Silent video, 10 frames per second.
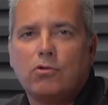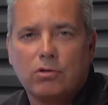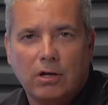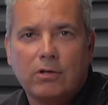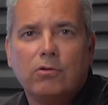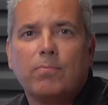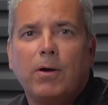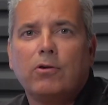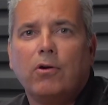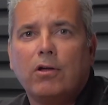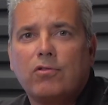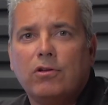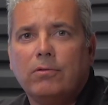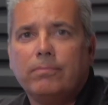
should not use bonderized steel.